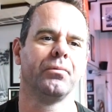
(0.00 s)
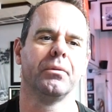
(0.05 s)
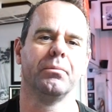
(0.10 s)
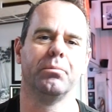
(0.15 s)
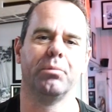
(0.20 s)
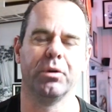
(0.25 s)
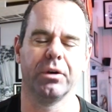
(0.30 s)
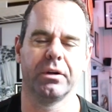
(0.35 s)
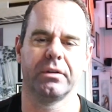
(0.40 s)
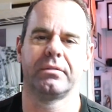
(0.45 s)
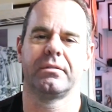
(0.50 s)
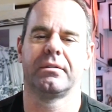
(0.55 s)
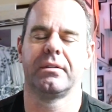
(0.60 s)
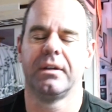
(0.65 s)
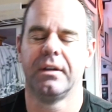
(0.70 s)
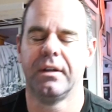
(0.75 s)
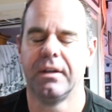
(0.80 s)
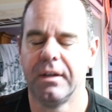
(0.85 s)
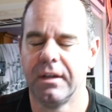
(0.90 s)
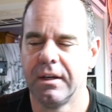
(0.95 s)
books
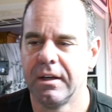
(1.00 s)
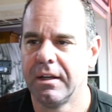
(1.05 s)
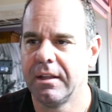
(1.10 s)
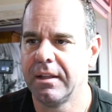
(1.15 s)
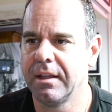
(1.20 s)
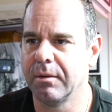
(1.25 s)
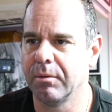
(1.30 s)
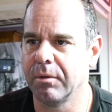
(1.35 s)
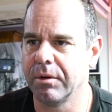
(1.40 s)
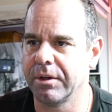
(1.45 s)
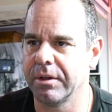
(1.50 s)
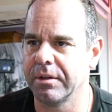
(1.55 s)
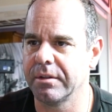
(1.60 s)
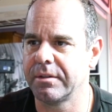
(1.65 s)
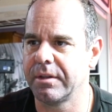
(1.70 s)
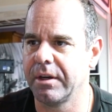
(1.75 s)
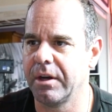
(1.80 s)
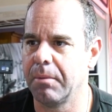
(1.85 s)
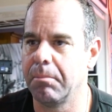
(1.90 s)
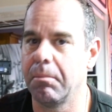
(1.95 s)
that were
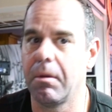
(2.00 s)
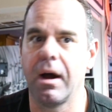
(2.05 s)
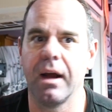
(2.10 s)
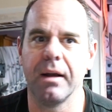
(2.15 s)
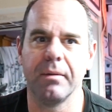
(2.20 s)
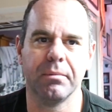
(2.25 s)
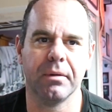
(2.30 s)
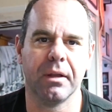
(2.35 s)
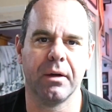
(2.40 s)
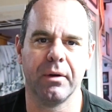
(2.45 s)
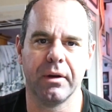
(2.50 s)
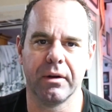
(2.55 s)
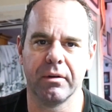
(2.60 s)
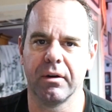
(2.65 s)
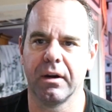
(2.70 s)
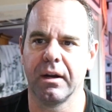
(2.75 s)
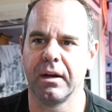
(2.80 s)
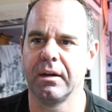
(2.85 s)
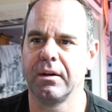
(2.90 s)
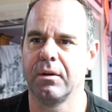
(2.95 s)
just mind blowing,
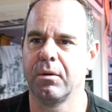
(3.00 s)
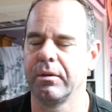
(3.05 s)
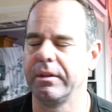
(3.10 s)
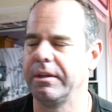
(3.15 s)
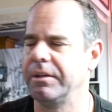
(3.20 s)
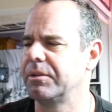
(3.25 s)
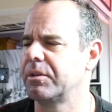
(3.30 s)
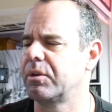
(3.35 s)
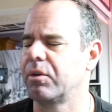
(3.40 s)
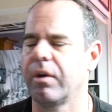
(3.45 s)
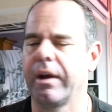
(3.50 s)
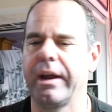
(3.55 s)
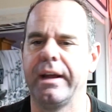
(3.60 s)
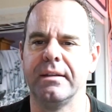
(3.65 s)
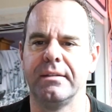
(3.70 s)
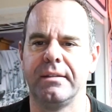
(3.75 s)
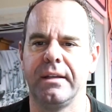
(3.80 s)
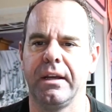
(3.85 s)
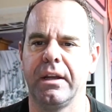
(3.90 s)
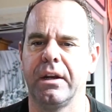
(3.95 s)
right? Or these
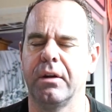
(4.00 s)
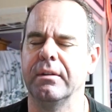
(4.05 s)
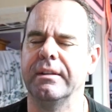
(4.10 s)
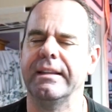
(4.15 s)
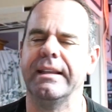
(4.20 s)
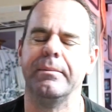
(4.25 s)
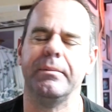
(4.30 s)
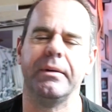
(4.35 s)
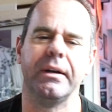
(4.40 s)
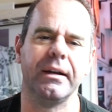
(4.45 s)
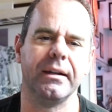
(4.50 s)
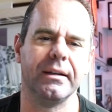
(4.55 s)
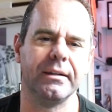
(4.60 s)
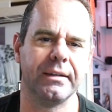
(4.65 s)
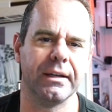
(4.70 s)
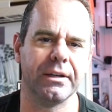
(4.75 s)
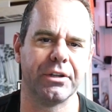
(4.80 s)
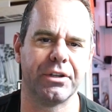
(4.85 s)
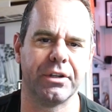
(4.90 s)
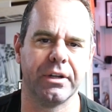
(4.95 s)
crazy limited
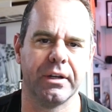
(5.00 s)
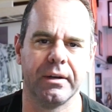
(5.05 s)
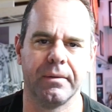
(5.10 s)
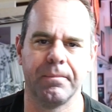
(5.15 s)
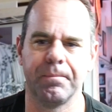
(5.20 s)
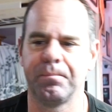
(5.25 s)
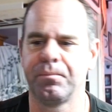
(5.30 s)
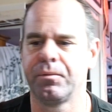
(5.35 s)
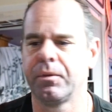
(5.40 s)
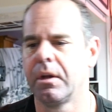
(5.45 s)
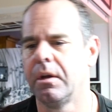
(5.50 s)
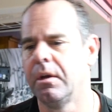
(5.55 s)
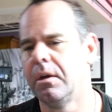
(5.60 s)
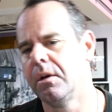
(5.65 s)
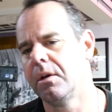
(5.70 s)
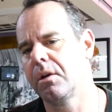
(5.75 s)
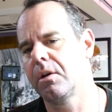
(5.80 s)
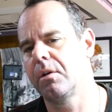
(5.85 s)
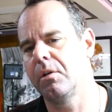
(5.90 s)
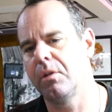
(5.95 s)
edition
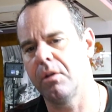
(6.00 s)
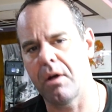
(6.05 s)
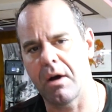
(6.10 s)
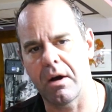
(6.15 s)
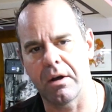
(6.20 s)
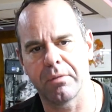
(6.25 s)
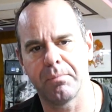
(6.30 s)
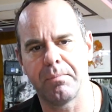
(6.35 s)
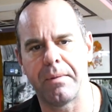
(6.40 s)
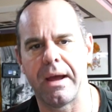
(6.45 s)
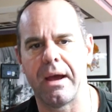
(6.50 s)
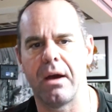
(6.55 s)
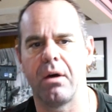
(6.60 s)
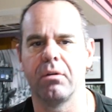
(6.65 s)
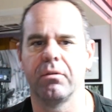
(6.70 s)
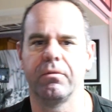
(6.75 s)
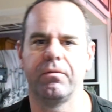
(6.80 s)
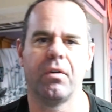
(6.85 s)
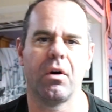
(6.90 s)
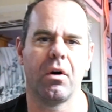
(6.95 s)
cloth
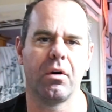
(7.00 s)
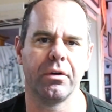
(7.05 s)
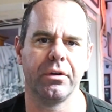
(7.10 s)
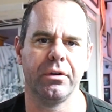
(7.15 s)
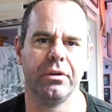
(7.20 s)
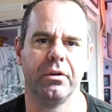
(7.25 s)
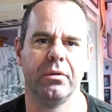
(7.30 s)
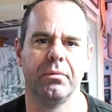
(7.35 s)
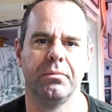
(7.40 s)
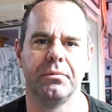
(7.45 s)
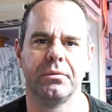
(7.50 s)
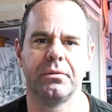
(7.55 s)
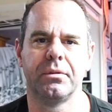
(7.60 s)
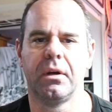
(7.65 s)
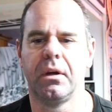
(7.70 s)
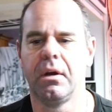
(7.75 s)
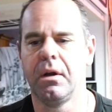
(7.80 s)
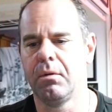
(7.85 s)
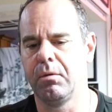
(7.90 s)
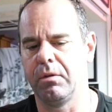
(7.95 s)
bound volumes
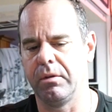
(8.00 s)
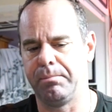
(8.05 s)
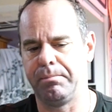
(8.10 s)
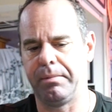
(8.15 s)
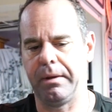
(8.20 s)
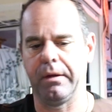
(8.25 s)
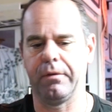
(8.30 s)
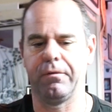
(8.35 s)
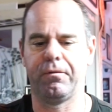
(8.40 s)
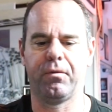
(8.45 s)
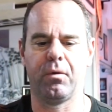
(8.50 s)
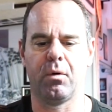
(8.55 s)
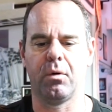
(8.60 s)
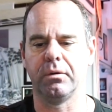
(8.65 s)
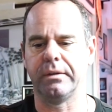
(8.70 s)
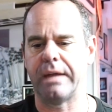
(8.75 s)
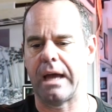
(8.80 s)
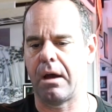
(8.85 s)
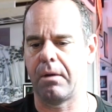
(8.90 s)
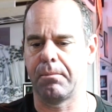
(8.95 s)
with big
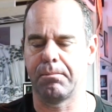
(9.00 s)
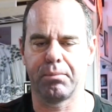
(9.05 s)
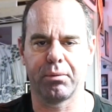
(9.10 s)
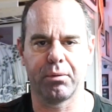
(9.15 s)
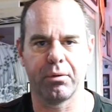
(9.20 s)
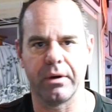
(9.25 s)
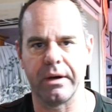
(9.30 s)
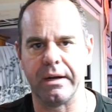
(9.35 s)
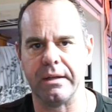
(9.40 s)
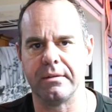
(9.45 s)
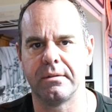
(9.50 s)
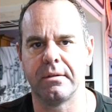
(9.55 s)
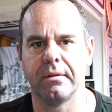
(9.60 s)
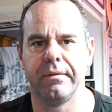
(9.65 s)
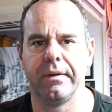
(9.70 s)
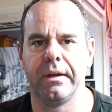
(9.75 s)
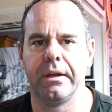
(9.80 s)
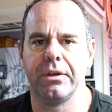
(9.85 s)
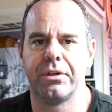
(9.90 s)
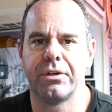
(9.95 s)
fold out prints of
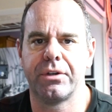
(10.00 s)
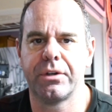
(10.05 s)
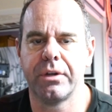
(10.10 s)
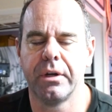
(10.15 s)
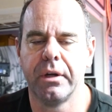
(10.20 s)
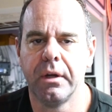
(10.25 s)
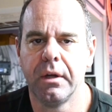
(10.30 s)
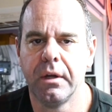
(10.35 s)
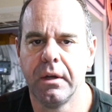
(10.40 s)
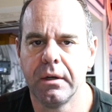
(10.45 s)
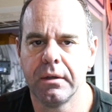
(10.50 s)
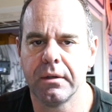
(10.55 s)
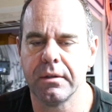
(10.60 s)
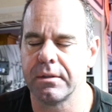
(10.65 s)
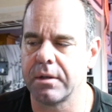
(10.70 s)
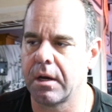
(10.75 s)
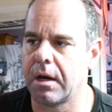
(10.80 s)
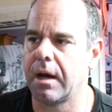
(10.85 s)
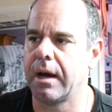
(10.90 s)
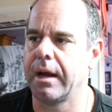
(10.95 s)
each
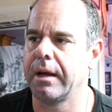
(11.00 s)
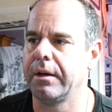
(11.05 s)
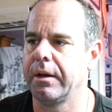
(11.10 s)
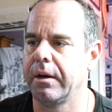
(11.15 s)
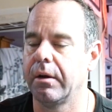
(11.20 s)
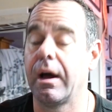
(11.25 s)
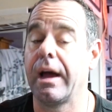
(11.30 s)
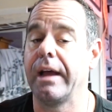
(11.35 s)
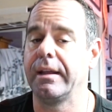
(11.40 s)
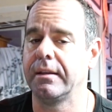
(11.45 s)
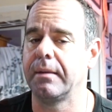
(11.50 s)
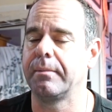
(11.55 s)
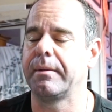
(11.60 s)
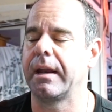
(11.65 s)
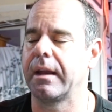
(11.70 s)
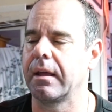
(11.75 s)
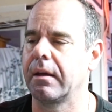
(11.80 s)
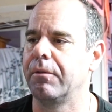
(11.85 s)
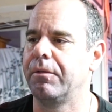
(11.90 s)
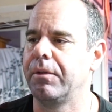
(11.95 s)
design. I ended up
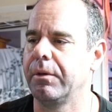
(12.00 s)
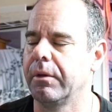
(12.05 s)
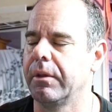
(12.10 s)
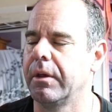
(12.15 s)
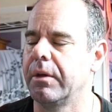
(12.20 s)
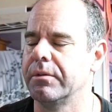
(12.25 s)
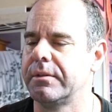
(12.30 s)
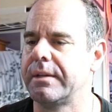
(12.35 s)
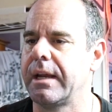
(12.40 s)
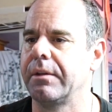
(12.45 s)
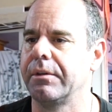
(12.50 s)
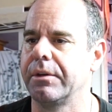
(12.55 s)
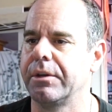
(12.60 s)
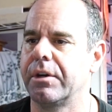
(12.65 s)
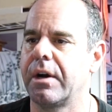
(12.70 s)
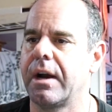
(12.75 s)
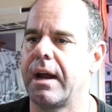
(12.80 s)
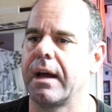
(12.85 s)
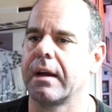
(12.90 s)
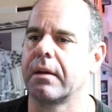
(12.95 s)
getting a few of those down the
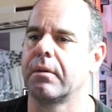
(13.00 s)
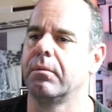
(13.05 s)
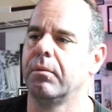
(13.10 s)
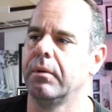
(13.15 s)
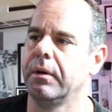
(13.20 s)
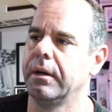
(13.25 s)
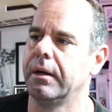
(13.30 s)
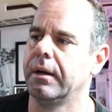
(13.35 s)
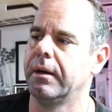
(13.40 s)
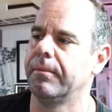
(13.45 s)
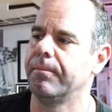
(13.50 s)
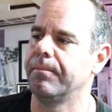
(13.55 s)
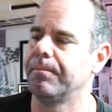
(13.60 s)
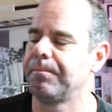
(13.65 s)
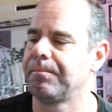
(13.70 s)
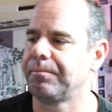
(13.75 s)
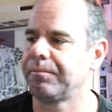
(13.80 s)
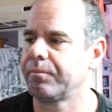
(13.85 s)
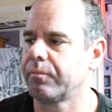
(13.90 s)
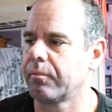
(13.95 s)
track when
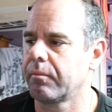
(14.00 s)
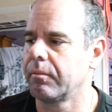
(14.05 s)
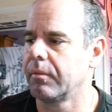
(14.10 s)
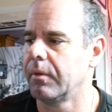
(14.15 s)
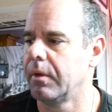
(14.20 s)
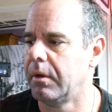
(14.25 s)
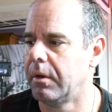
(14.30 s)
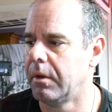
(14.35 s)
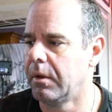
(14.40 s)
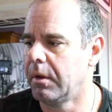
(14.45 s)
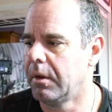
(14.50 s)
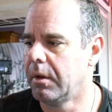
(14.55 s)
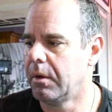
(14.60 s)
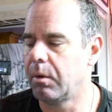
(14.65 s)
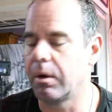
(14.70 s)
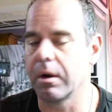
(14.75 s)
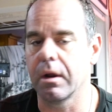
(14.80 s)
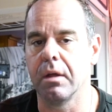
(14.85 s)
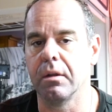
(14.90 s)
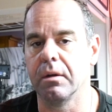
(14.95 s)

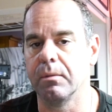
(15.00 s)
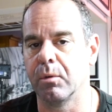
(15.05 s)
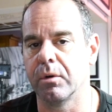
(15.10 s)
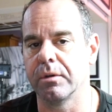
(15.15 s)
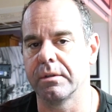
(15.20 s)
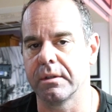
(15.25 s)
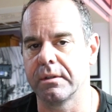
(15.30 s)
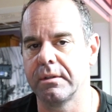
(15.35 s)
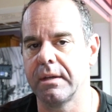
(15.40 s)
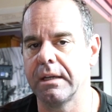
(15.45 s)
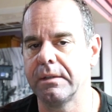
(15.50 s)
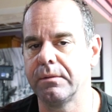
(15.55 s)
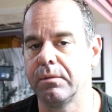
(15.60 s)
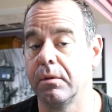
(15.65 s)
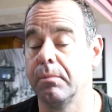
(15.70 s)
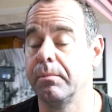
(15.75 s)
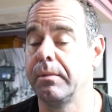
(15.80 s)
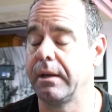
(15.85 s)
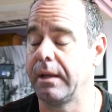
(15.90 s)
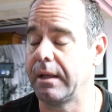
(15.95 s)
I got a little more
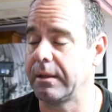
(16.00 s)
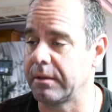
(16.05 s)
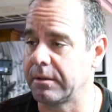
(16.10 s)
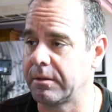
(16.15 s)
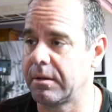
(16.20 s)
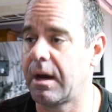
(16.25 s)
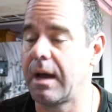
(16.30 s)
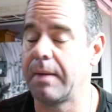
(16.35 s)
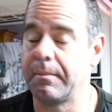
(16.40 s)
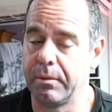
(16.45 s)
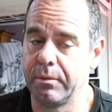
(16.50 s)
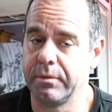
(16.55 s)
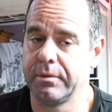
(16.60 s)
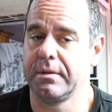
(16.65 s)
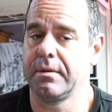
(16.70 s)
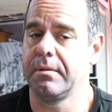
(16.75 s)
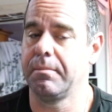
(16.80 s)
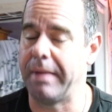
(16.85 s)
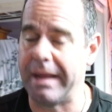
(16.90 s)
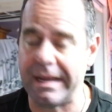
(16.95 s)
successful, but at the time it was
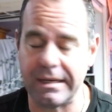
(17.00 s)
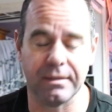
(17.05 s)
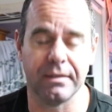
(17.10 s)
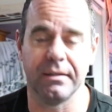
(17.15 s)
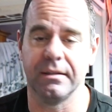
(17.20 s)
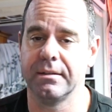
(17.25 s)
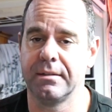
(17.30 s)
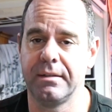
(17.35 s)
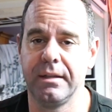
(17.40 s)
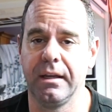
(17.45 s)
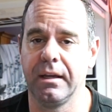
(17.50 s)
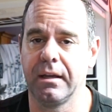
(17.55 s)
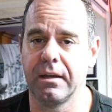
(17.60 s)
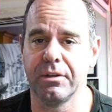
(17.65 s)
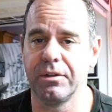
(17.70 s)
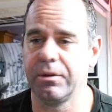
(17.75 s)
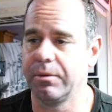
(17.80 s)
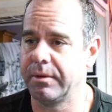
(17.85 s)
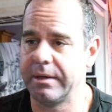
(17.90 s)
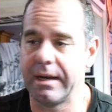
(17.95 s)
amazing to see
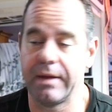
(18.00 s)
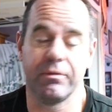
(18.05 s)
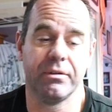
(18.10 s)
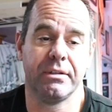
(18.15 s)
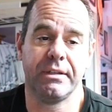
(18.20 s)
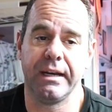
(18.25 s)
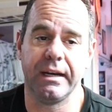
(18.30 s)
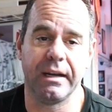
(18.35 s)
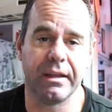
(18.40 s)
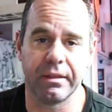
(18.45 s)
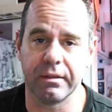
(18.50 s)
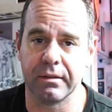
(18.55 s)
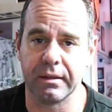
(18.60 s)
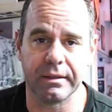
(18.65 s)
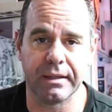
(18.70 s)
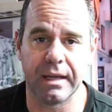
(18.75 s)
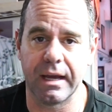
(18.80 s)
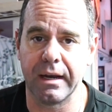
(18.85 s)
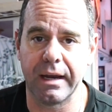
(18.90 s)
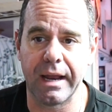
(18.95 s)
because you would never see anything like
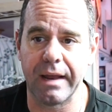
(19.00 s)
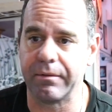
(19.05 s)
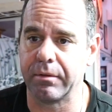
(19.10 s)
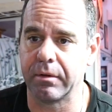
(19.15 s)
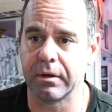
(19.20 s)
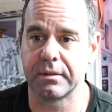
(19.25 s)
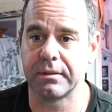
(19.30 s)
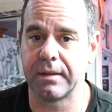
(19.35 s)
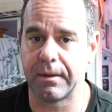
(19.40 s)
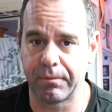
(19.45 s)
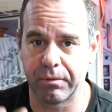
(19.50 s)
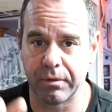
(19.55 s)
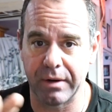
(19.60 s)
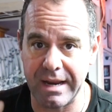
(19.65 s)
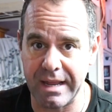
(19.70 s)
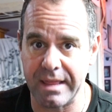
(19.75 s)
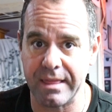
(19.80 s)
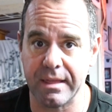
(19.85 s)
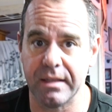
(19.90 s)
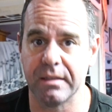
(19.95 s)
that ever except for
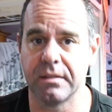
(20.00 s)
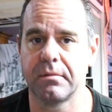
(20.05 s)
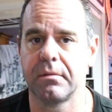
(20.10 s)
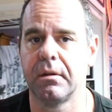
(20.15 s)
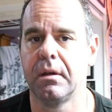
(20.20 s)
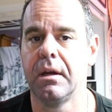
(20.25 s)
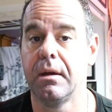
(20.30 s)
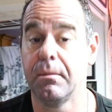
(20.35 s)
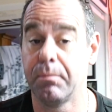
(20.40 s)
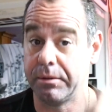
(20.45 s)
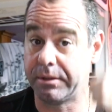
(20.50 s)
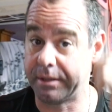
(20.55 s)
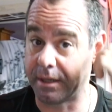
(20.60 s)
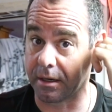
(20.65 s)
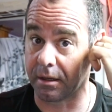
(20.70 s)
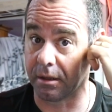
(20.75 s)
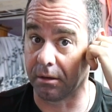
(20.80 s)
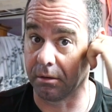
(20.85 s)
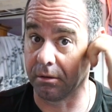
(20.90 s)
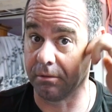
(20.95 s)
in this
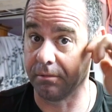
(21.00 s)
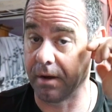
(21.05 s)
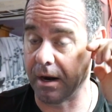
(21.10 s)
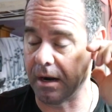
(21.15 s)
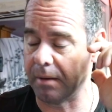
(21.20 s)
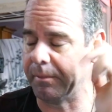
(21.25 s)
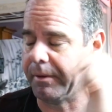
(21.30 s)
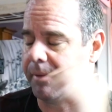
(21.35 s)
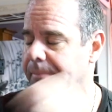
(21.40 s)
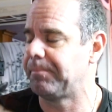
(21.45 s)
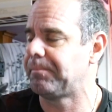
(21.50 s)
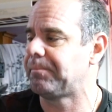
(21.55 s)
particular environment.